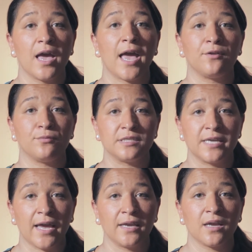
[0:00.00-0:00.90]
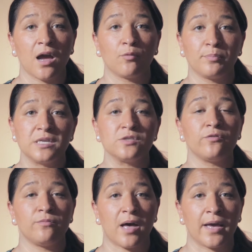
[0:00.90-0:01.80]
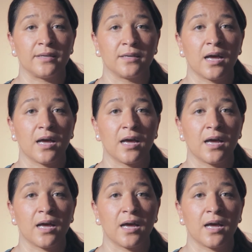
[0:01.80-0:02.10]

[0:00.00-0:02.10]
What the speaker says: and retain our peace of mind,